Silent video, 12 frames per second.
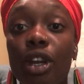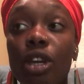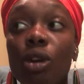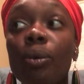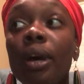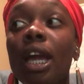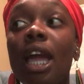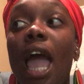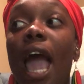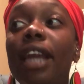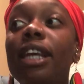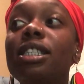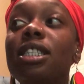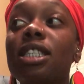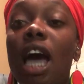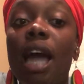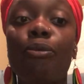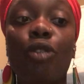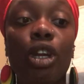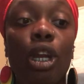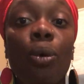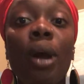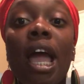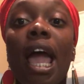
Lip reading: you and it's time for you.